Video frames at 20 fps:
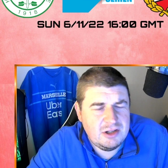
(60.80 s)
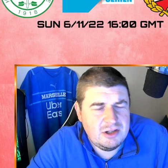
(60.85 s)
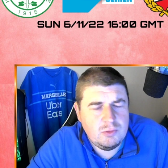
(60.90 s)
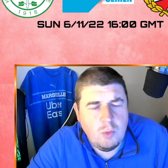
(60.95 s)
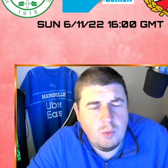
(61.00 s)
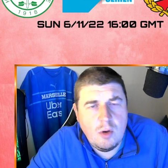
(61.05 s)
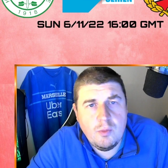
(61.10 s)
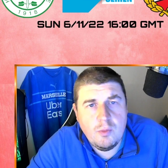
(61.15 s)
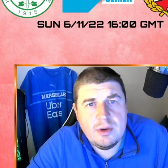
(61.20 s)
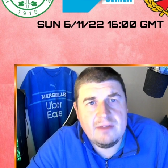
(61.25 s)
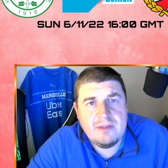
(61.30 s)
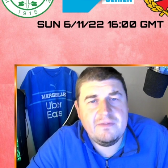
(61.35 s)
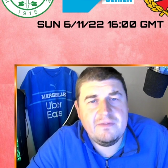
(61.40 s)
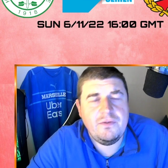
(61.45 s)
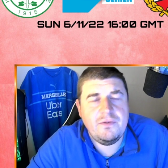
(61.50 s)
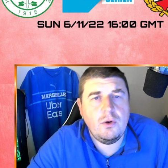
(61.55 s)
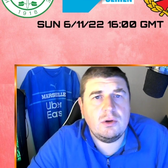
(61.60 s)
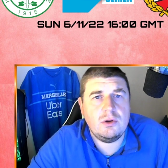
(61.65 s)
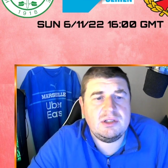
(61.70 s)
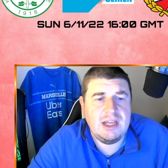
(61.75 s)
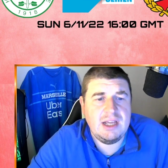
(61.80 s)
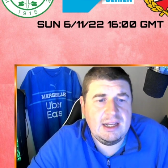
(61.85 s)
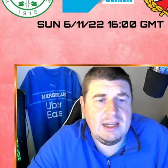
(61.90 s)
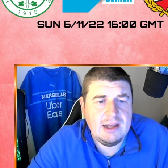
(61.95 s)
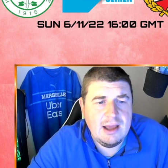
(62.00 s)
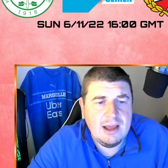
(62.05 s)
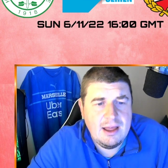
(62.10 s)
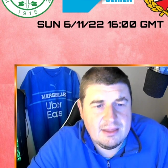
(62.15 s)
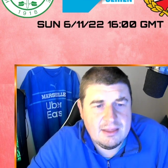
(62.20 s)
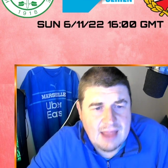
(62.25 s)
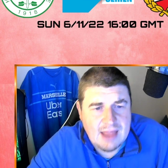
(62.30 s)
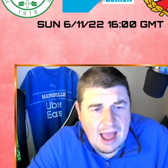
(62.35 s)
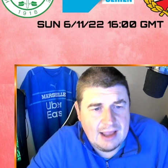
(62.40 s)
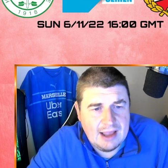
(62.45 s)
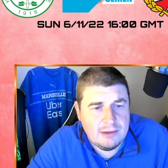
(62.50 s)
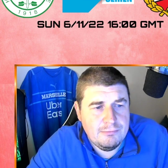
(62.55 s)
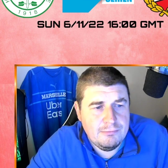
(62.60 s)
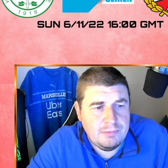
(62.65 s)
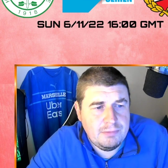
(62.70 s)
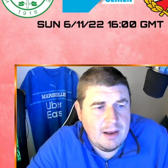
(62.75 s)
1-14, that
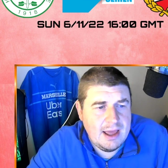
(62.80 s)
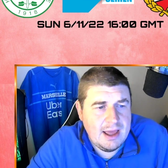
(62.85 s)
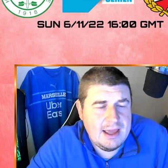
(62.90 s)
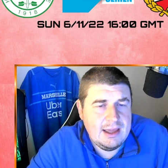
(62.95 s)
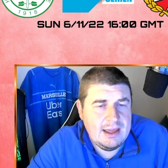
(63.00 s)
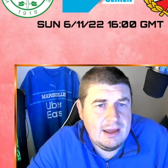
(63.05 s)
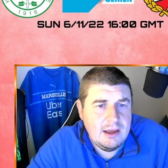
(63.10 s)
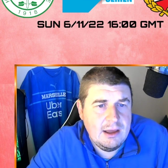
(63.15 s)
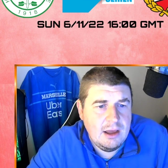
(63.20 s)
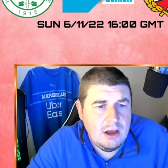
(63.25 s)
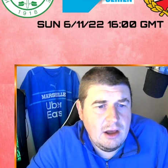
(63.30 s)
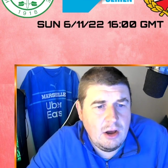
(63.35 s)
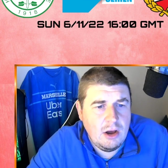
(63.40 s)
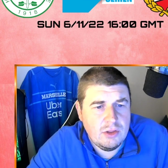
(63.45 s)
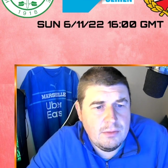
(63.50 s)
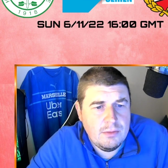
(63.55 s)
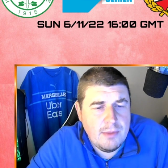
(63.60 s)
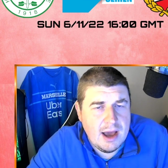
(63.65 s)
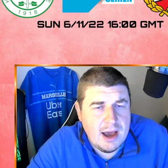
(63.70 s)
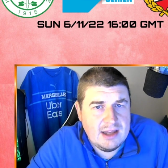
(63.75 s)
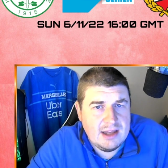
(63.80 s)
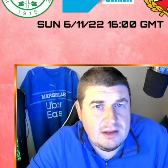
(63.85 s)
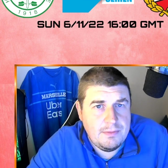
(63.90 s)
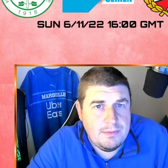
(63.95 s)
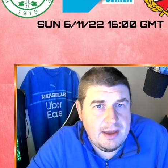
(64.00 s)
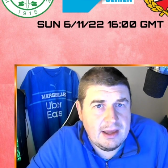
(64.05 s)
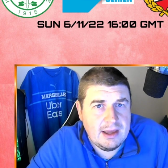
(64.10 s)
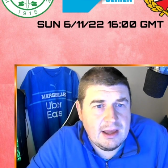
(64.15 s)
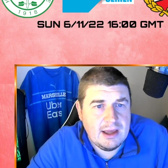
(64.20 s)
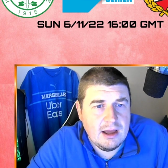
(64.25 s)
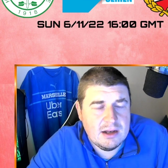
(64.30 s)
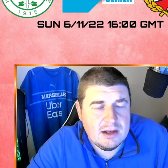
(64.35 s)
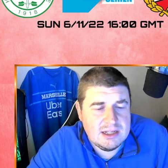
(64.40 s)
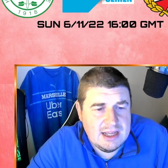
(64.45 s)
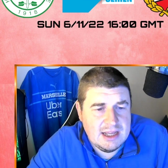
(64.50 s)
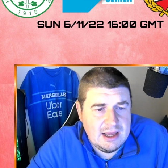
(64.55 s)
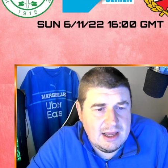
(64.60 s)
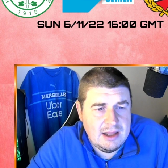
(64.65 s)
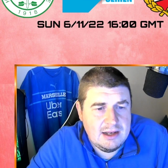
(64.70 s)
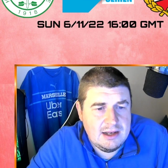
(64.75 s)
can play on the mind a bit, can't
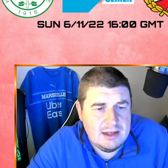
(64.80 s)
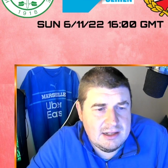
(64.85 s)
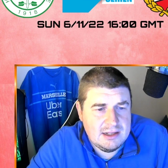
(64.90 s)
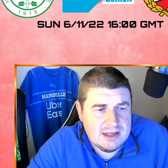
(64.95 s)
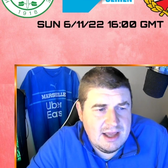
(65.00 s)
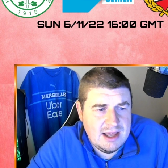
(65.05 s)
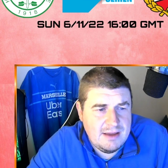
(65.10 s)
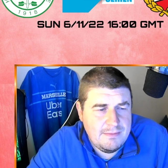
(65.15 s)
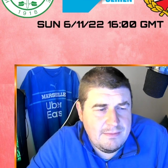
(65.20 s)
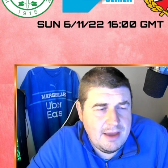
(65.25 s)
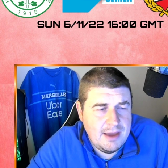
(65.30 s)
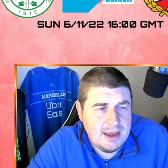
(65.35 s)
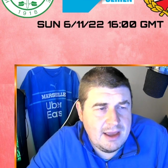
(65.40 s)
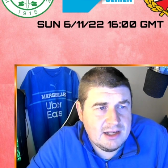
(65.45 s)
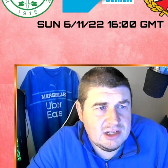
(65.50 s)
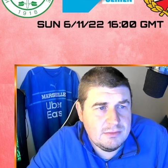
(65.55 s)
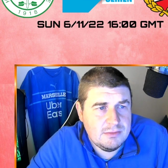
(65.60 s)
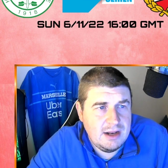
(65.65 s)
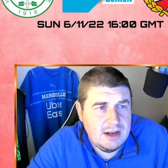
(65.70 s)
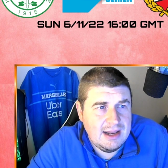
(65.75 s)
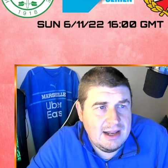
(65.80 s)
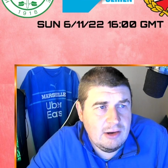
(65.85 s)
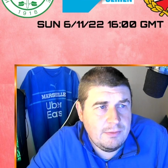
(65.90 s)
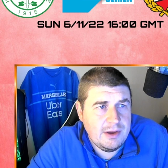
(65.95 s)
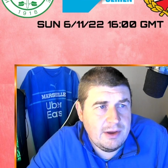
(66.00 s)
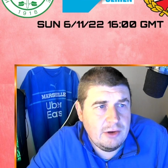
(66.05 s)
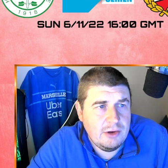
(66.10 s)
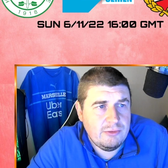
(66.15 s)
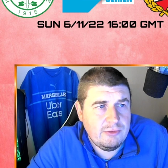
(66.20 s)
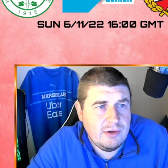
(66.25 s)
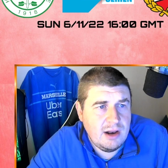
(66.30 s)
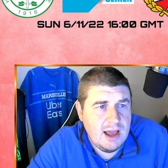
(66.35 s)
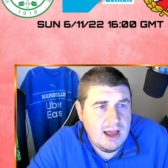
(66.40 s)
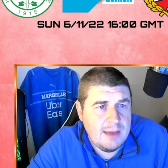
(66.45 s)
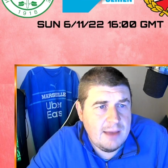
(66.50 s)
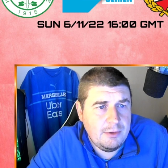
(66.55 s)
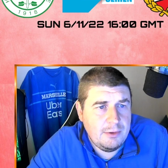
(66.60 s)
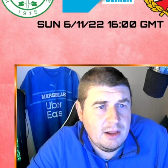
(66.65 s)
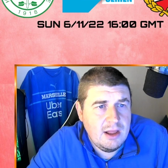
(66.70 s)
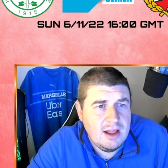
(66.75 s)
it? And it makes them a little bit
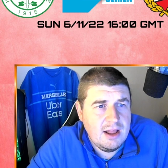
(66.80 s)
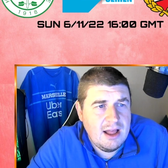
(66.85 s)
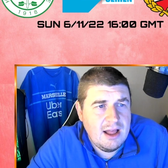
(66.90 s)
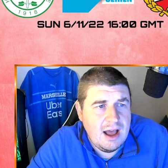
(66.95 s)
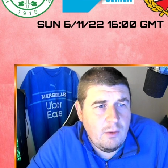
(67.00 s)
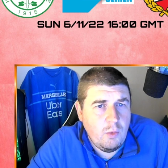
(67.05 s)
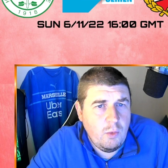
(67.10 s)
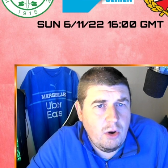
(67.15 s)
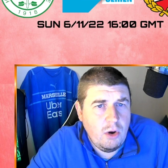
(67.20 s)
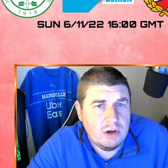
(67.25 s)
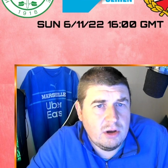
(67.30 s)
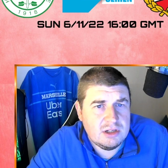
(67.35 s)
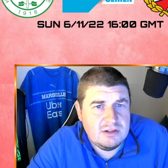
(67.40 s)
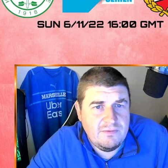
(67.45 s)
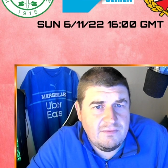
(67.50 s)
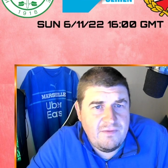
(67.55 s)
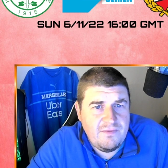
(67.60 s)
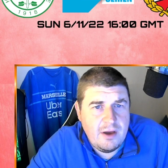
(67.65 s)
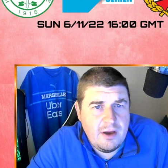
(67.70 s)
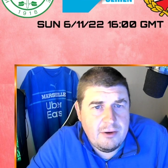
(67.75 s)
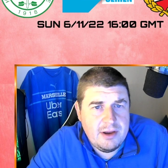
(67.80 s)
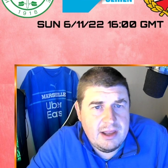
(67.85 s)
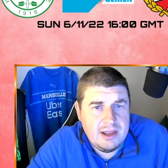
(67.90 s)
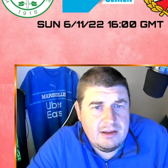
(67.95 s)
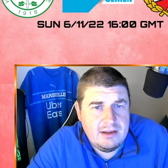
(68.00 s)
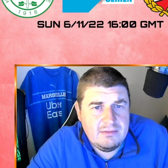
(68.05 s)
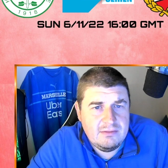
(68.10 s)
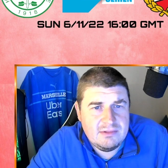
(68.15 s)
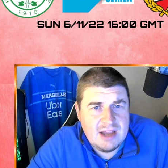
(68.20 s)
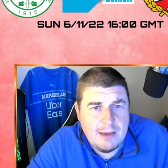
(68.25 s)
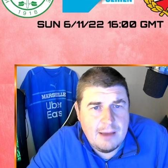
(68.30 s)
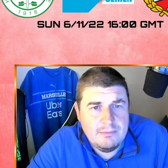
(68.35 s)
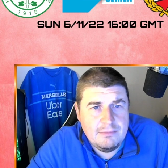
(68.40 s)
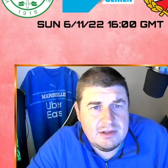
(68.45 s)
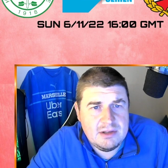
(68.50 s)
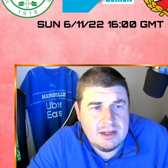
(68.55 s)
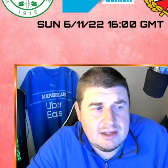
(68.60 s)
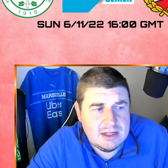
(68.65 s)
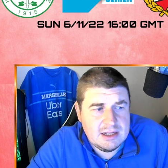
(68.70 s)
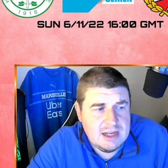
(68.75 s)
unreliable. I was very
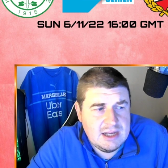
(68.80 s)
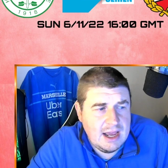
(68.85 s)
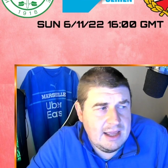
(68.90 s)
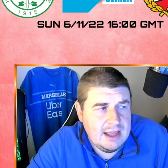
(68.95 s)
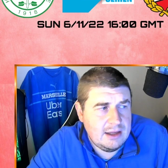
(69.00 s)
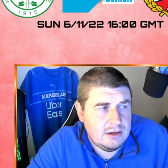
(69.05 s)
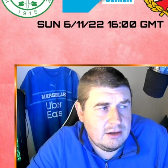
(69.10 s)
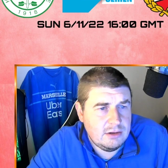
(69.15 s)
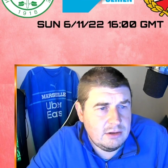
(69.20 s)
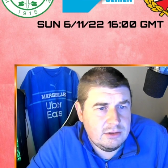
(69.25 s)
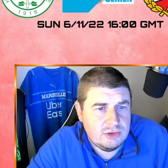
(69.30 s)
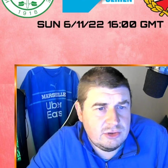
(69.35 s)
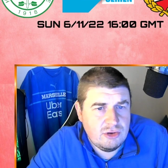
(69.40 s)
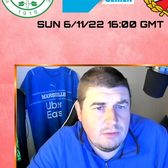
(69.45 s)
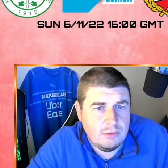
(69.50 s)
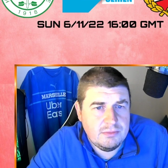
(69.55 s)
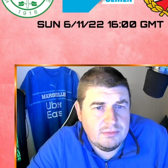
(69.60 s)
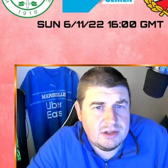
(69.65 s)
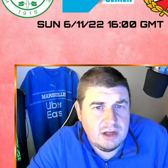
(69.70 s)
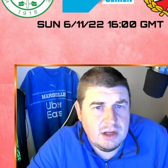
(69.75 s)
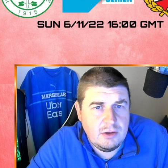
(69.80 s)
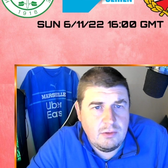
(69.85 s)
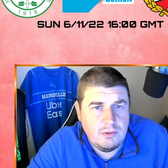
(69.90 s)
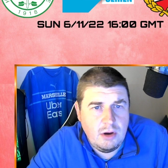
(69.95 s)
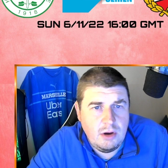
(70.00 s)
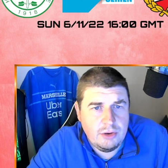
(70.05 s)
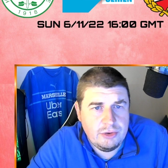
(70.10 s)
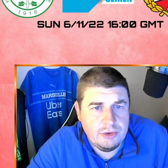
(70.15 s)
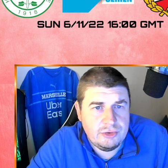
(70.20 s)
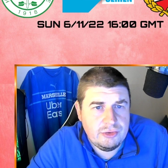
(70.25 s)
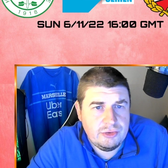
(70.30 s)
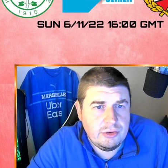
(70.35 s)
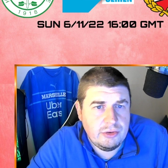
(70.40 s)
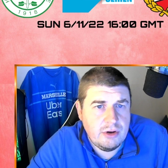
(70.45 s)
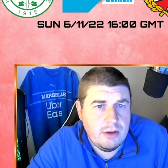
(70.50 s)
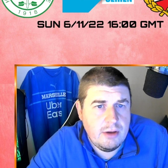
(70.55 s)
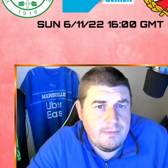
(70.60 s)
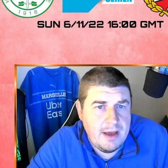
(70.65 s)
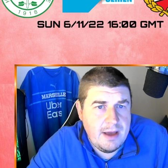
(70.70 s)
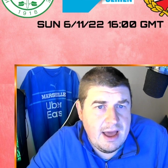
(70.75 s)
tempted to take Tromsø on a draw
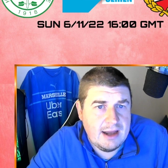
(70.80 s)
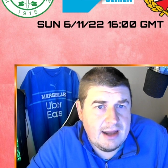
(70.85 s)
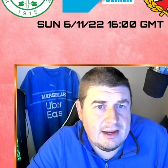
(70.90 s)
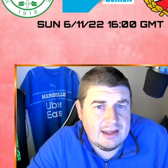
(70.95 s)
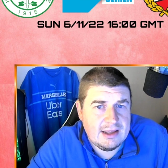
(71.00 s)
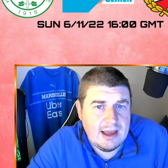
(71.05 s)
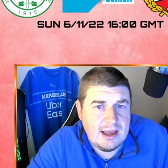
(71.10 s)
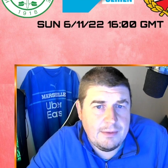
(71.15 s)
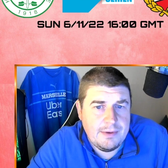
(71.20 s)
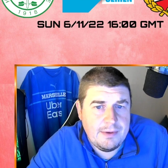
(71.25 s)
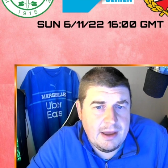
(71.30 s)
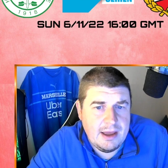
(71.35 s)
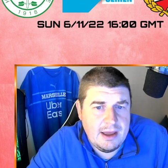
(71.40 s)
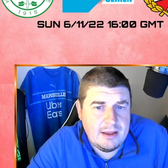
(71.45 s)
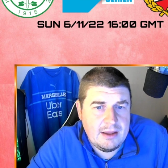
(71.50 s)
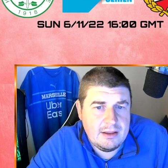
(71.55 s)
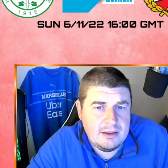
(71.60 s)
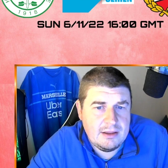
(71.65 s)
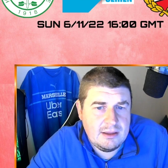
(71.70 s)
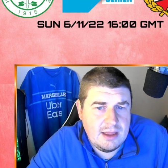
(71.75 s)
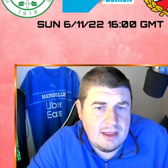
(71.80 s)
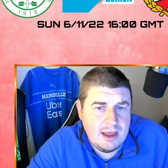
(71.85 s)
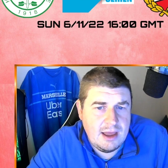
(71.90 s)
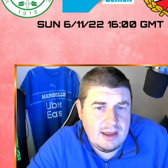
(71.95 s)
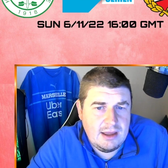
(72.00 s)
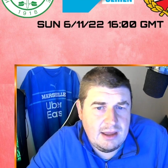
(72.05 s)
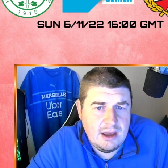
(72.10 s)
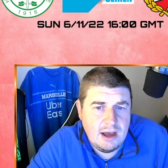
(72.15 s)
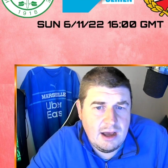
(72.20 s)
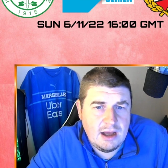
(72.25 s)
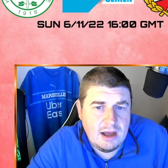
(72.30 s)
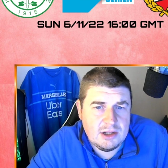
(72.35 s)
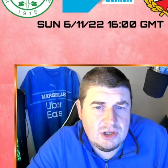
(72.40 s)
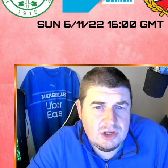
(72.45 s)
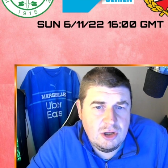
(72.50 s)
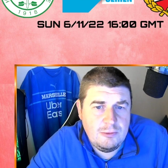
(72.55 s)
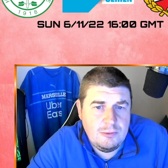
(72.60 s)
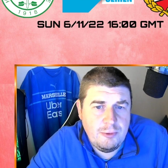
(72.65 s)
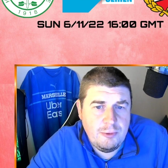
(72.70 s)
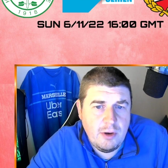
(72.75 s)
no bet handicap here. They are
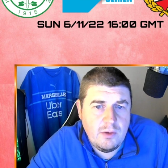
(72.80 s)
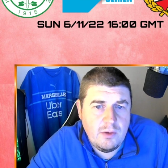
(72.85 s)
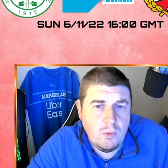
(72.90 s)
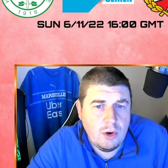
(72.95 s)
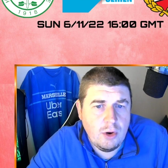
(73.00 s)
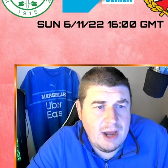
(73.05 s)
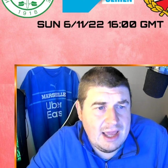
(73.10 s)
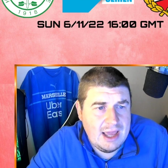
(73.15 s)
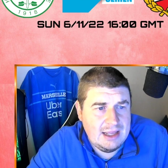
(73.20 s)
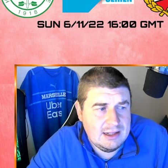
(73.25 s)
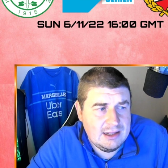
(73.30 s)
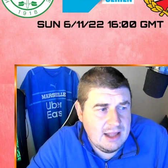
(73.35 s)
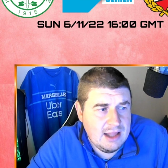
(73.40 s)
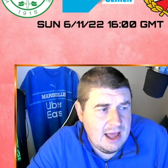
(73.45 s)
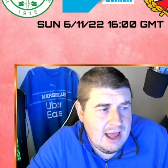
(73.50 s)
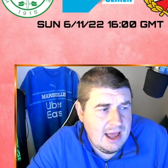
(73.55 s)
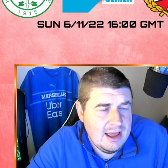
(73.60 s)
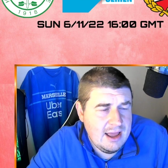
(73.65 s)
2.18 there.